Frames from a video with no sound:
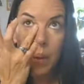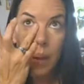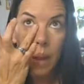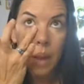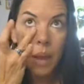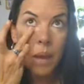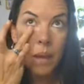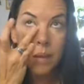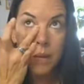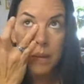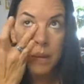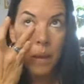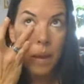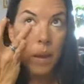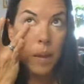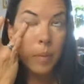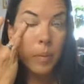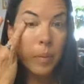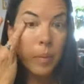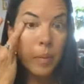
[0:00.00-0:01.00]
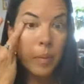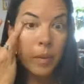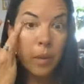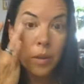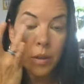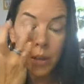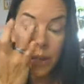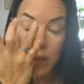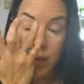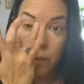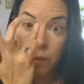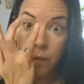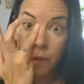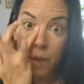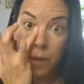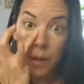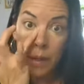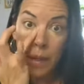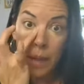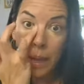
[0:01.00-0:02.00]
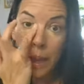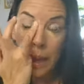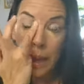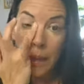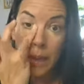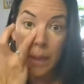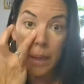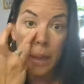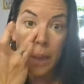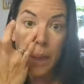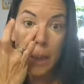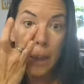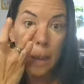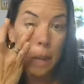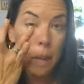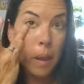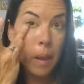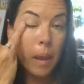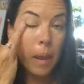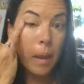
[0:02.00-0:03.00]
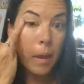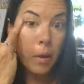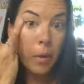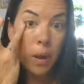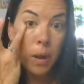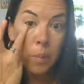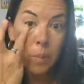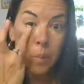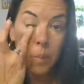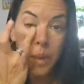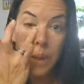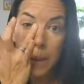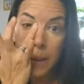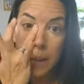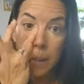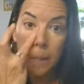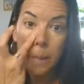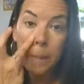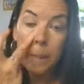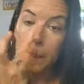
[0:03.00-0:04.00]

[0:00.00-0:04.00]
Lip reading: end up looking very cakey and crepey.